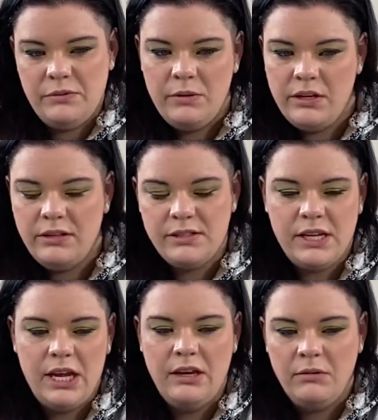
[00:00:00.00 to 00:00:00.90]
and it's
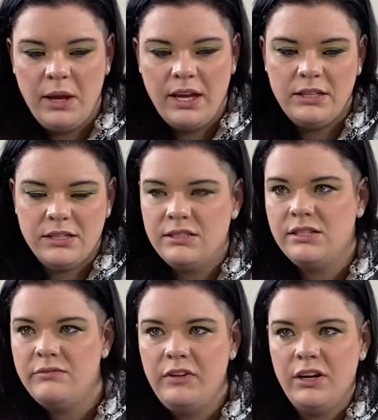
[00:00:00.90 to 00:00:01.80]
like, okay, it doesn't
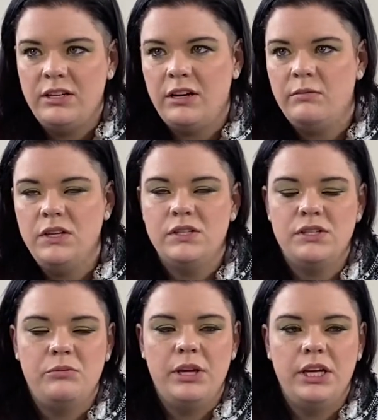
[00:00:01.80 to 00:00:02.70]
seem very time
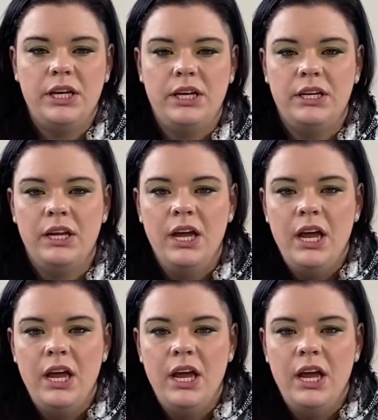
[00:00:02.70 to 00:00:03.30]
consuming, and